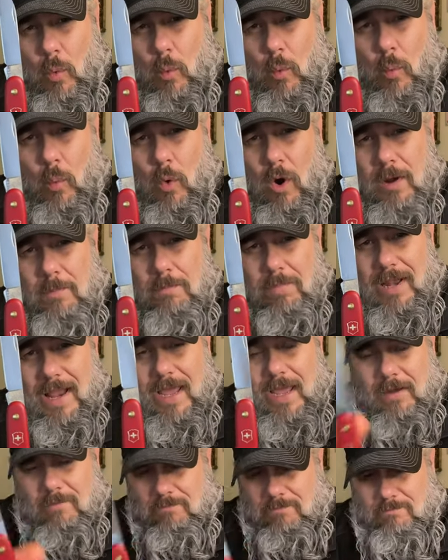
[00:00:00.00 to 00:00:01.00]
one
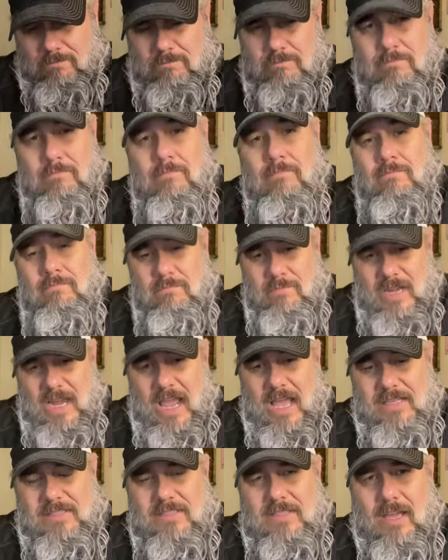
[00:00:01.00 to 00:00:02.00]
blade.
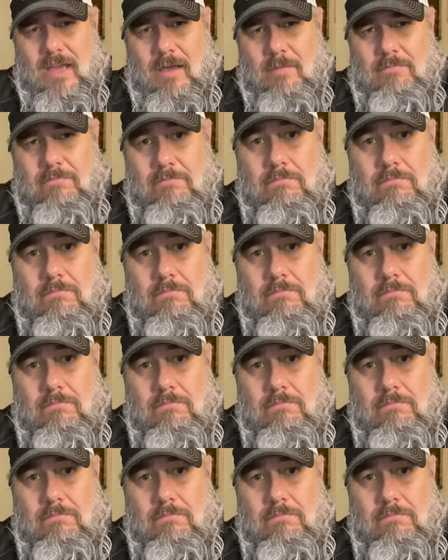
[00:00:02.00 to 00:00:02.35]
Next up,